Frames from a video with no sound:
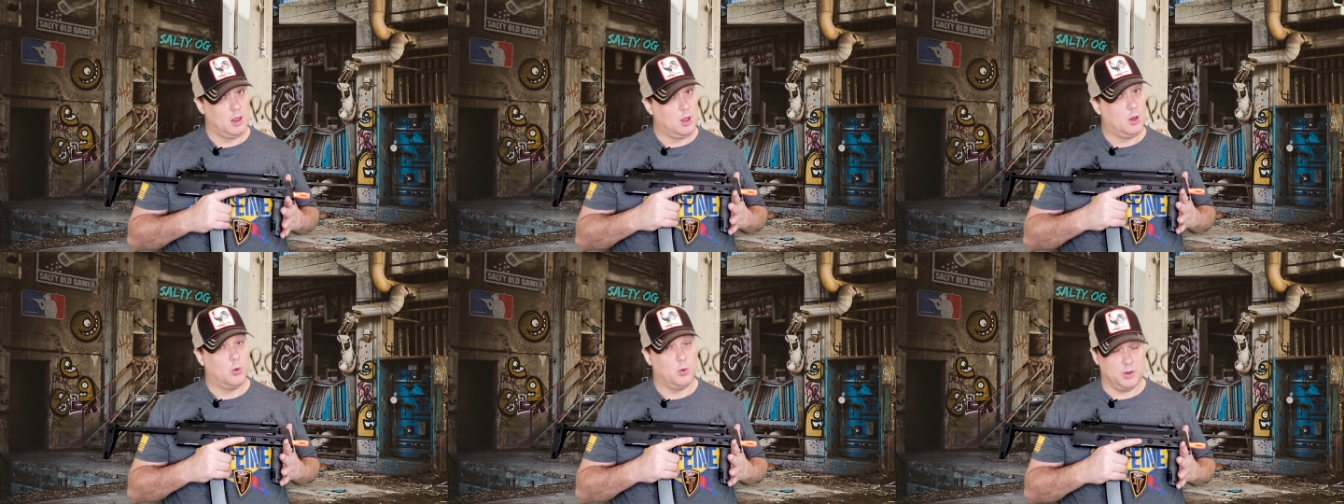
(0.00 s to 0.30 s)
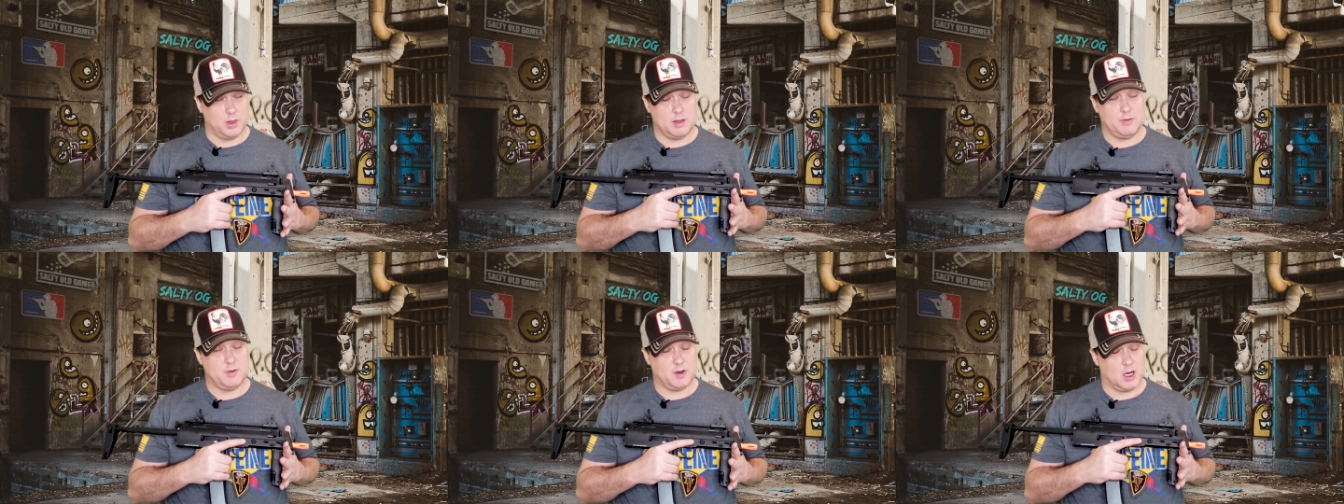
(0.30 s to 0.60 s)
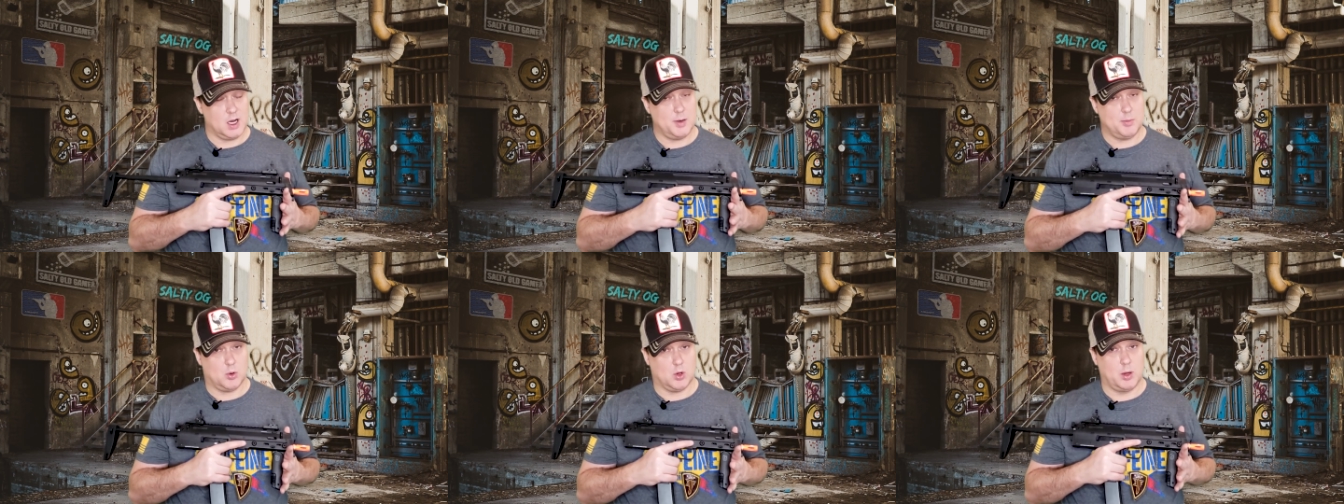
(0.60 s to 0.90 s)
with a
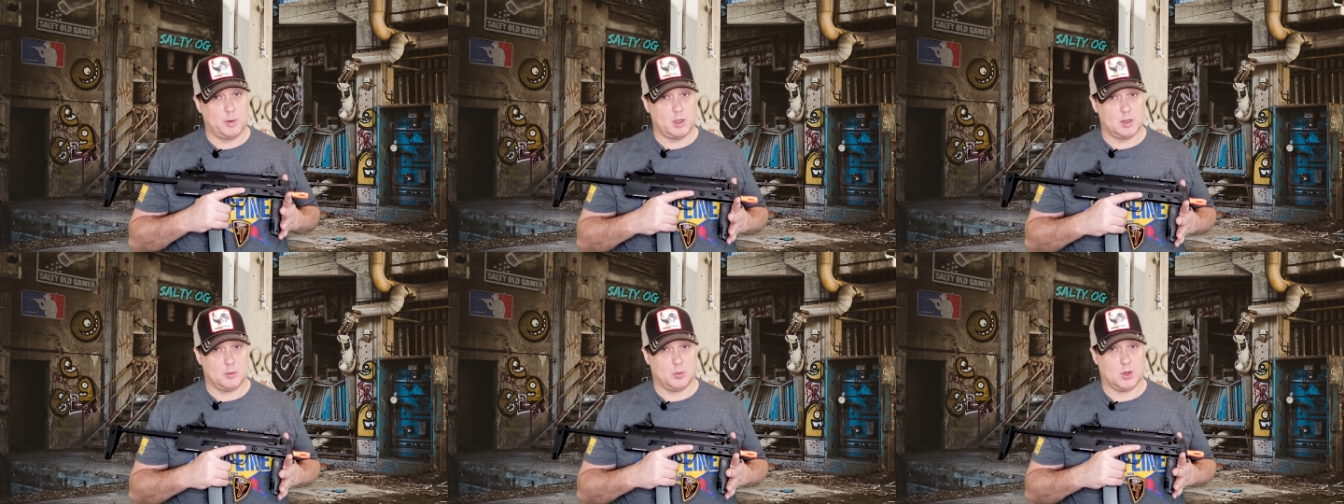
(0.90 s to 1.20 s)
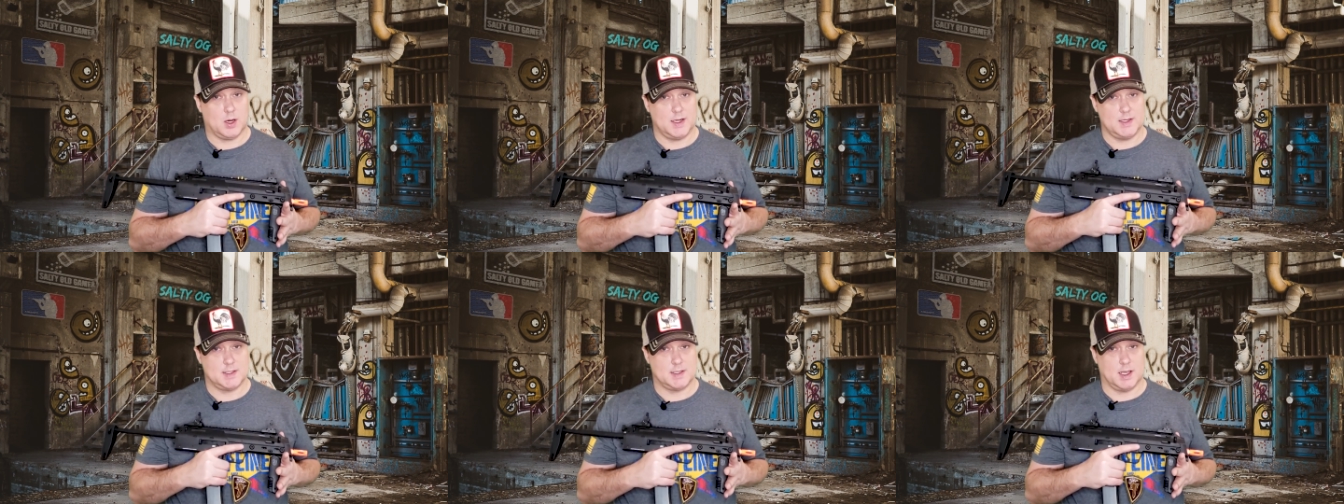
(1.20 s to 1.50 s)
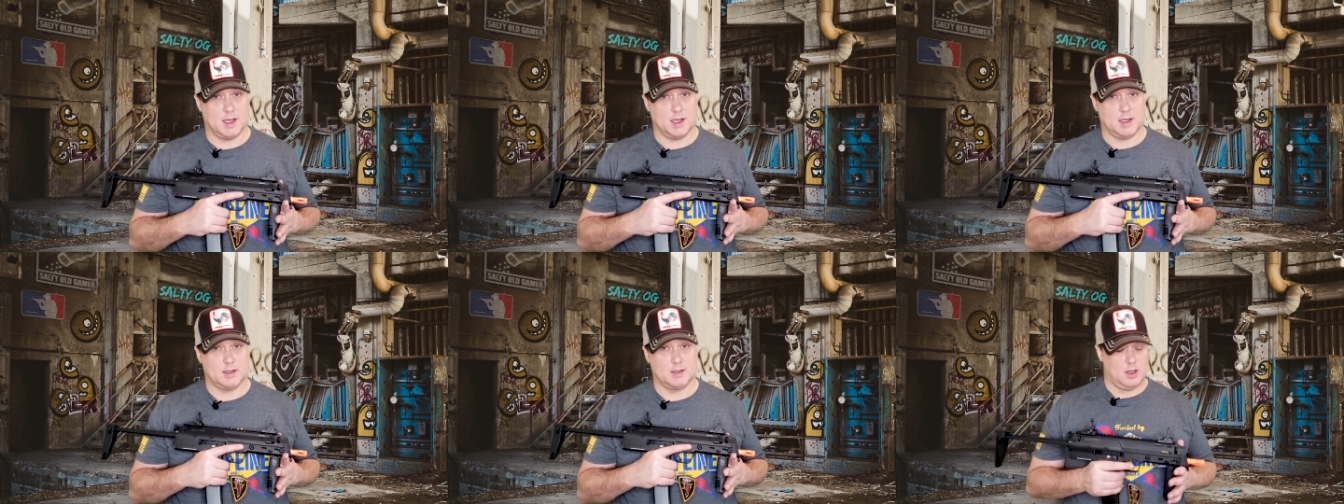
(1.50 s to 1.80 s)
very premium price
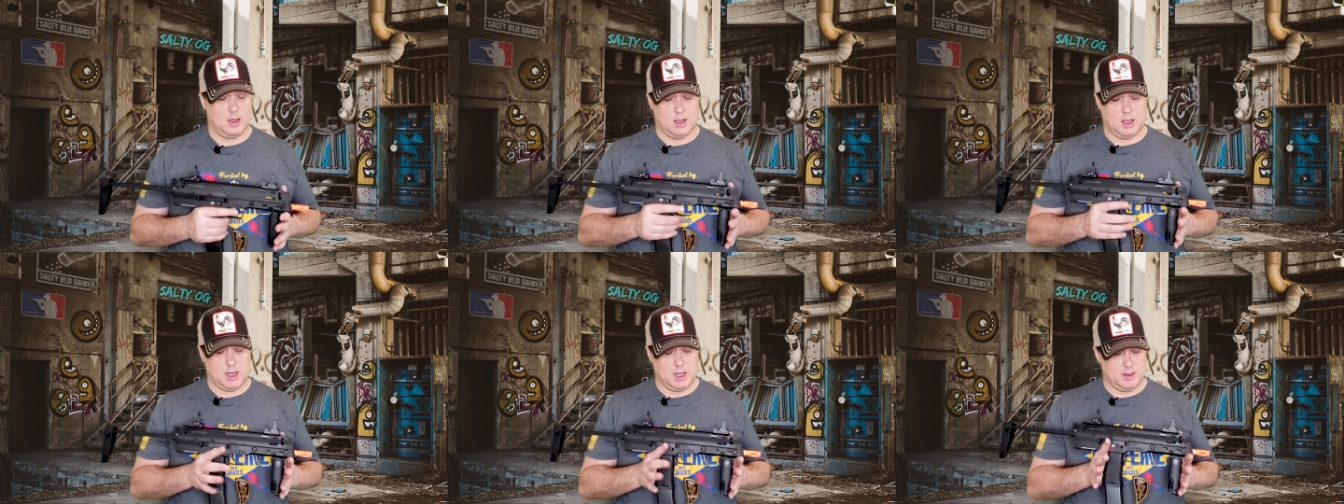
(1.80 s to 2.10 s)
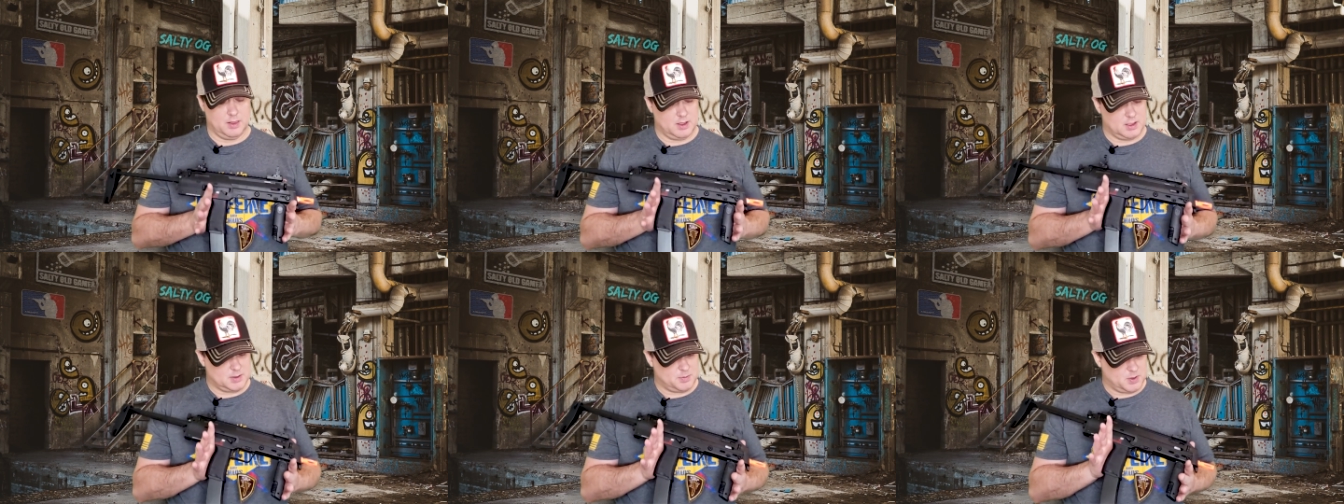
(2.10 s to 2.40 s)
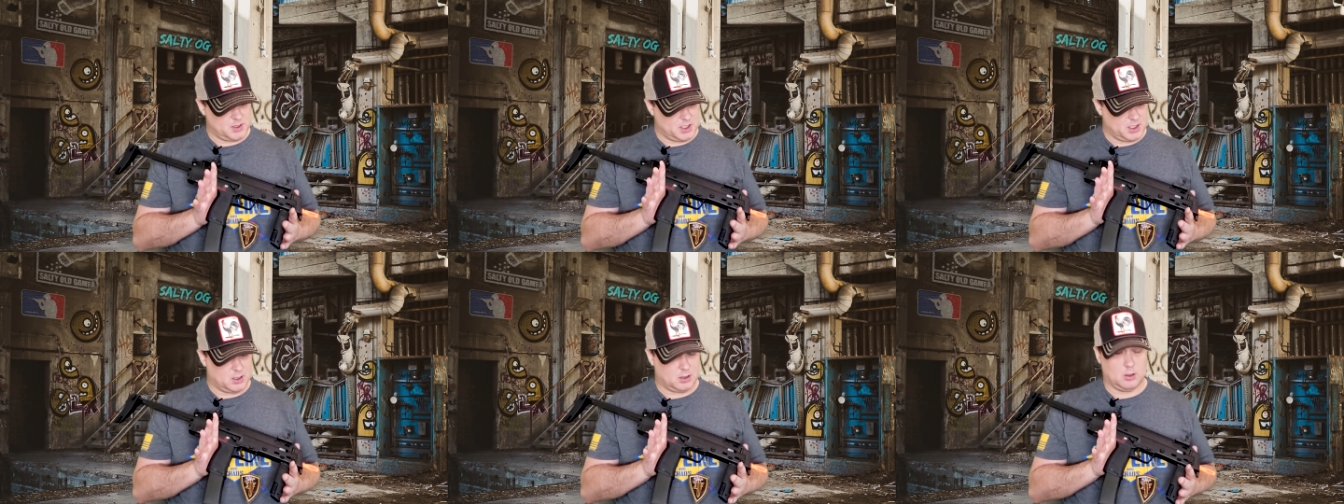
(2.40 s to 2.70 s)
tag. And this
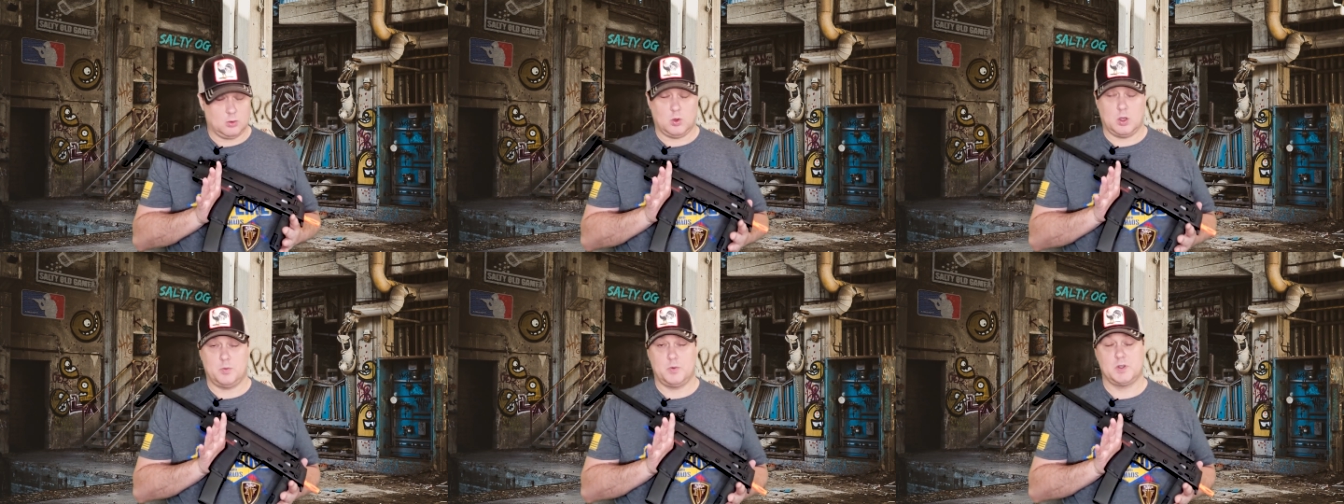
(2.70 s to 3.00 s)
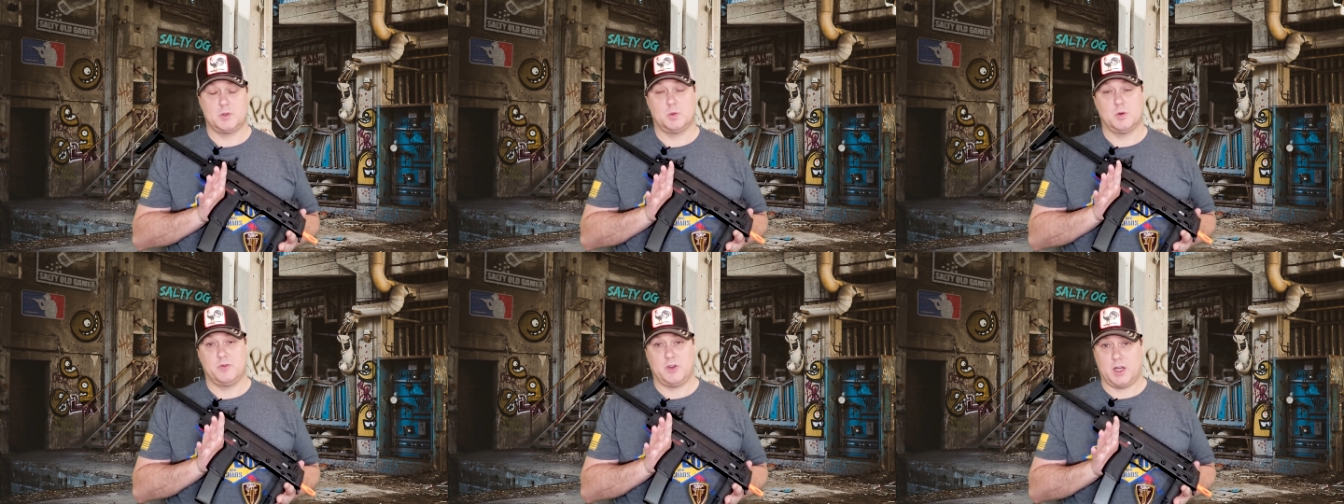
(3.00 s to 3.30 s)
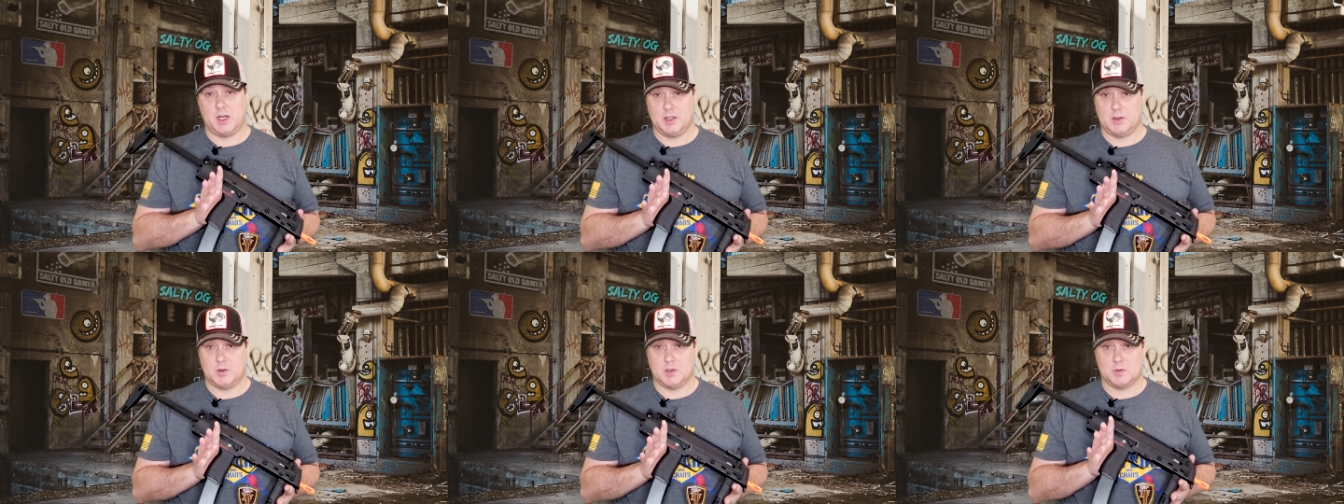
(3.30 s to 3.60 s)
particular one was provided to